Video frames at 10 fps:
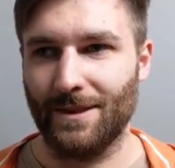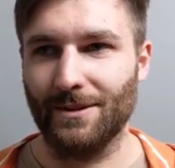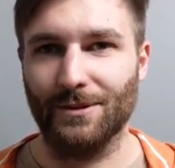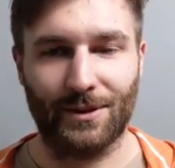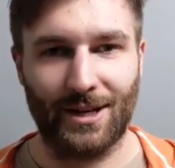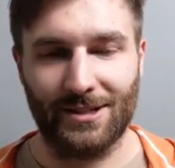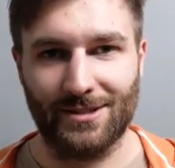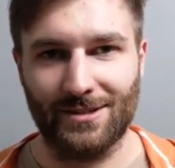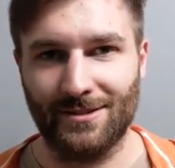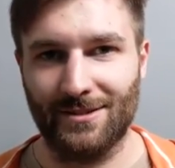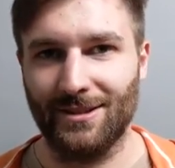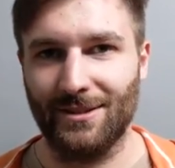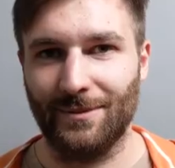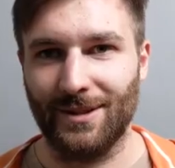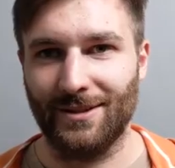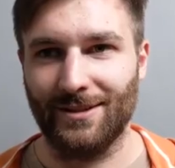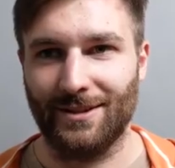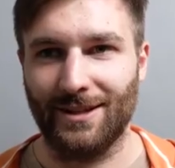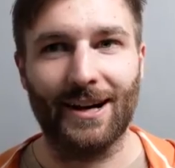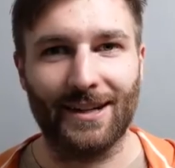the location, it could mean
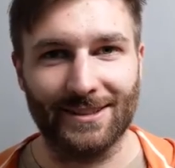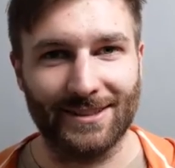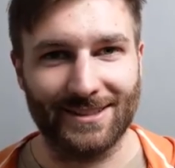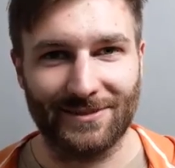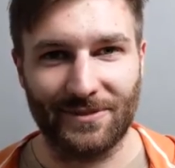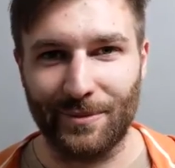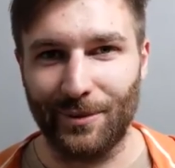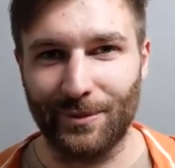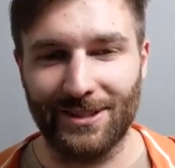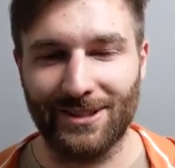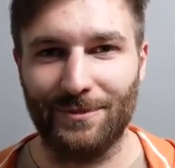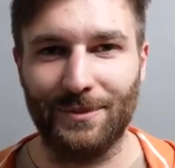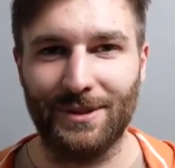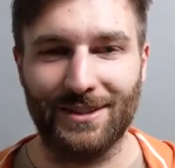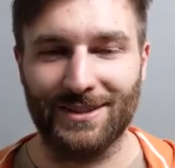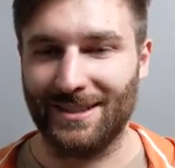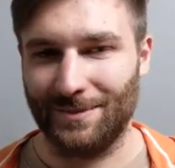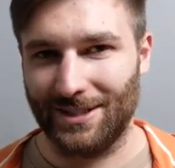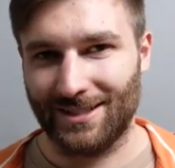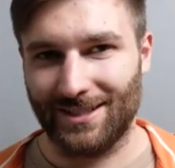the godliness of the moment, it could mean the
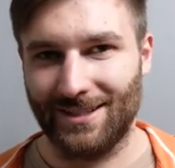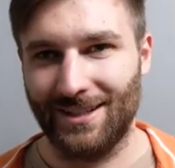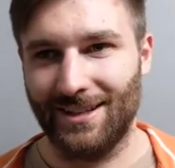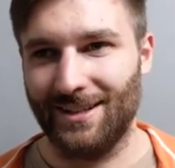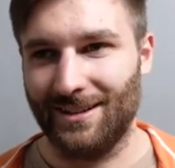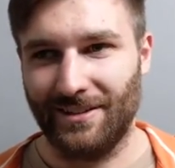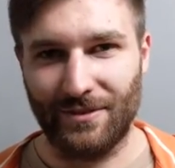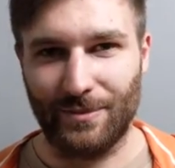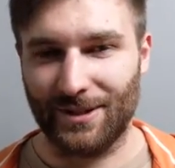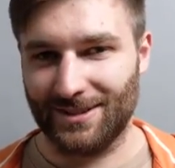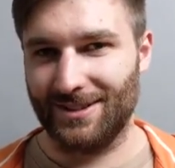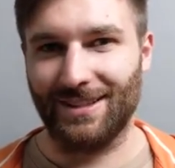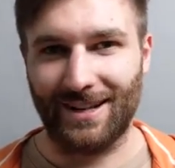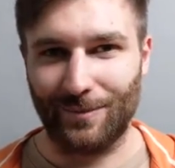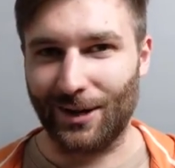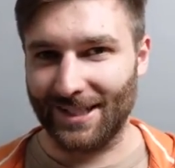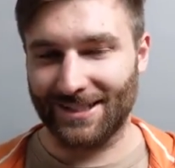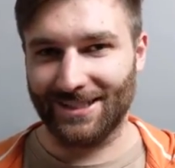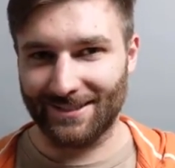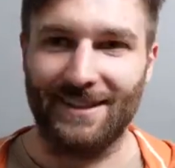subject of the person that I'm
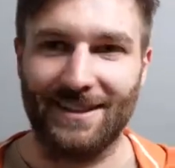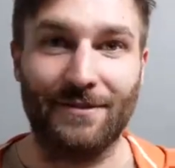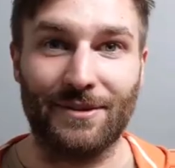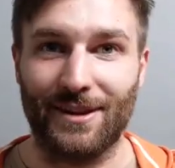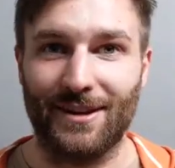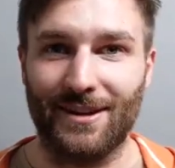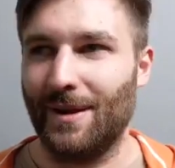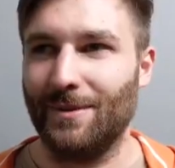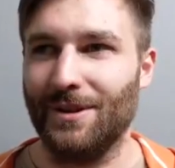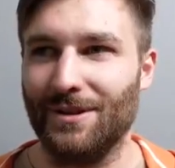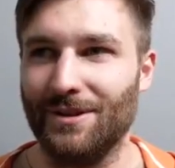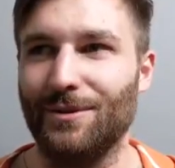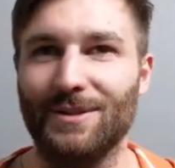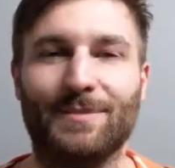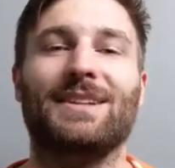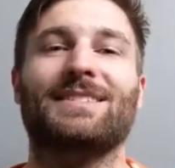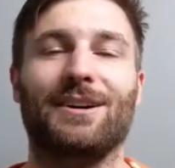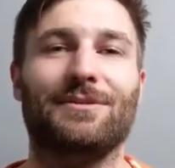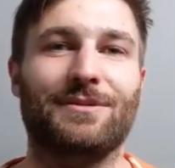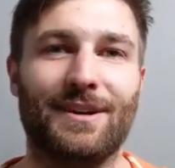watching. It's everything. Maybe the you is
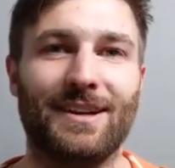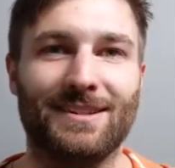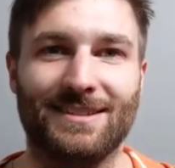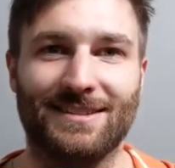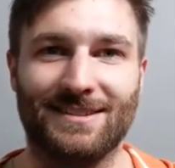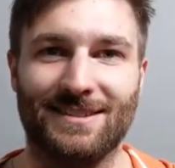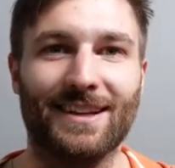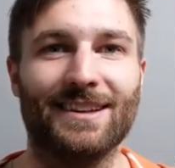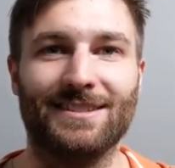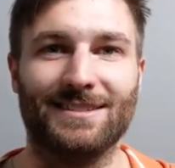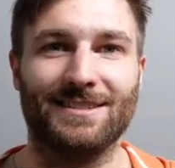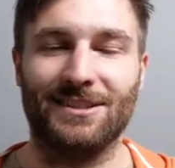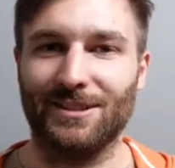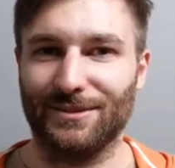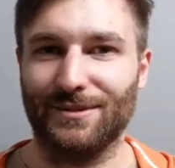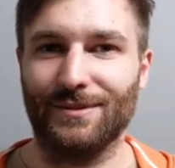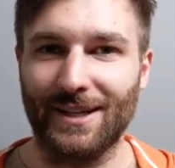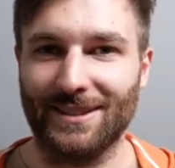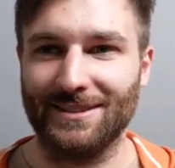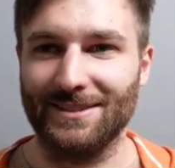myself, right? It's like, it's a song of
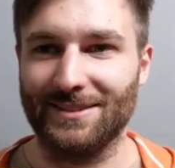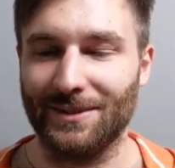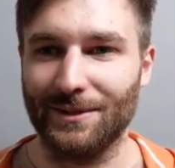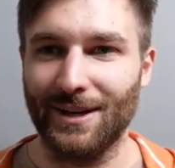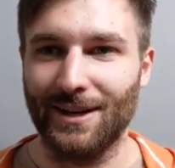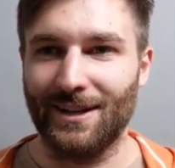reflection. So